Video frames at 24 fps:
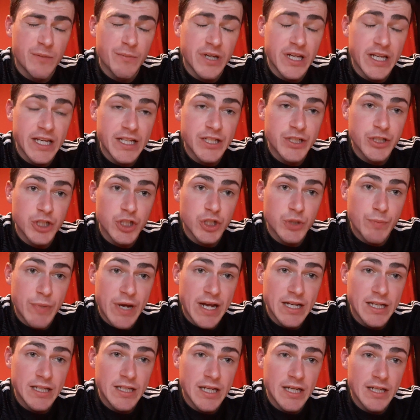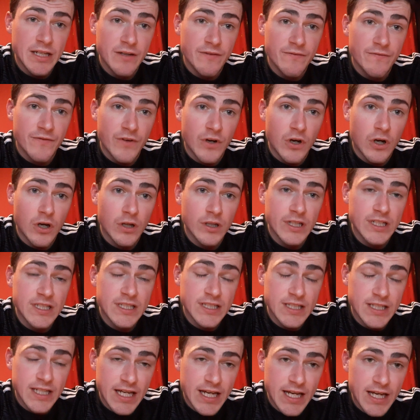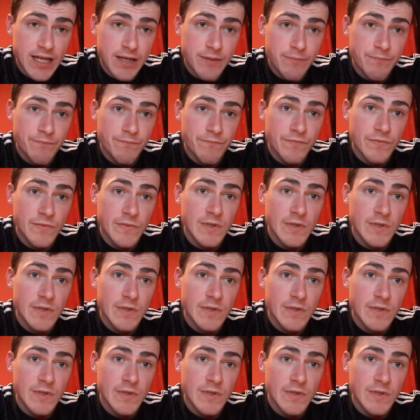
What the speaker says: He's suspended for this game.